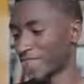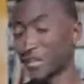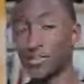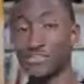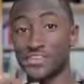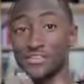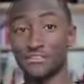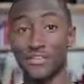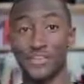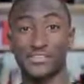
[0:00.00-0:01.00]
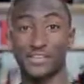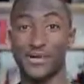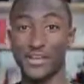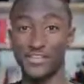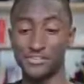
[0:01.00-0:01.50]
And you can see it's flexing
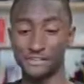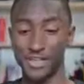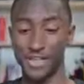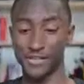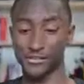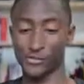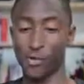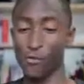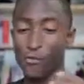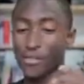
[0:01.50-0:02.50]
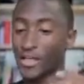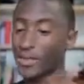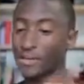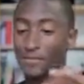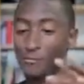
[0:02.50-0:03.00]
when I do that. And there's a whole
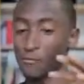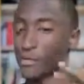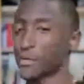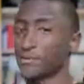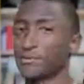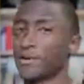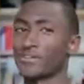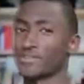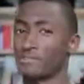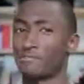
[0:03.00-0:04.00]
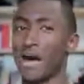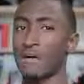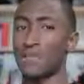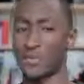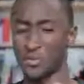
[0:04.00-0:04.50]
lot of different weird noises and
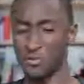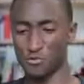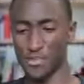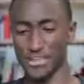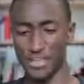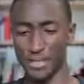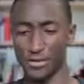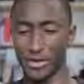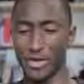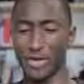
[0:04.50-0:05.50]
popping and creaking going